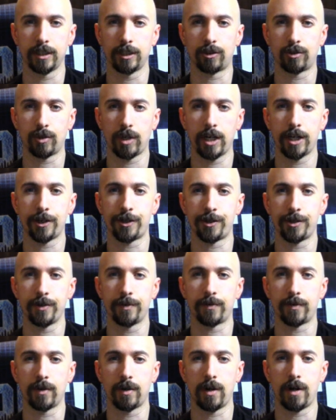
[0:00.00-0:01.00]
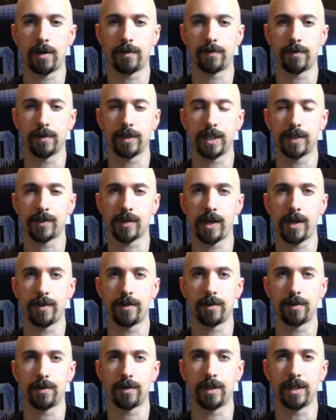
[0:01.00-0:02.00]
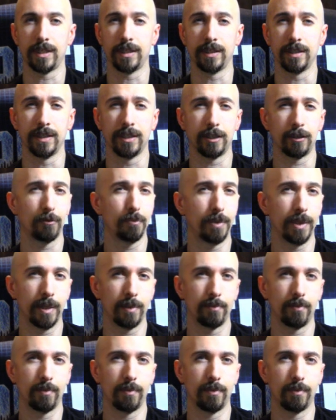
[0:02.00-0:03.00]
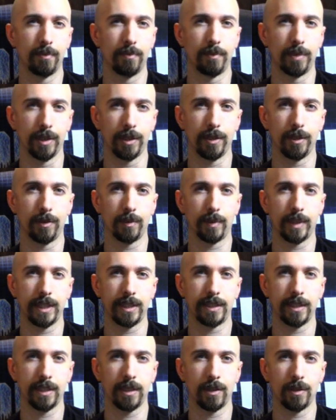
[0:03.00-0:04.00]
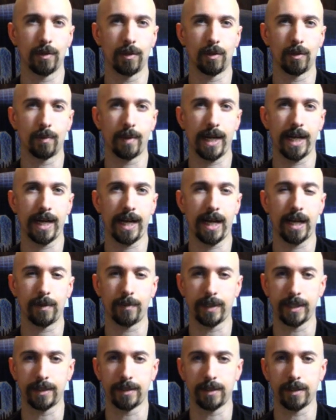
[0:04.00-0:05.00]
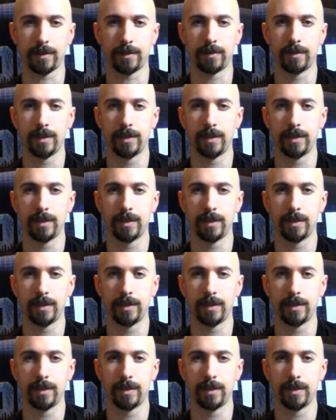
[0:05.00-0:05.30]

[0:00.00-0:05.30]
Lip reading: try to shoot for an offer that's either a little bit below retail or right at retail.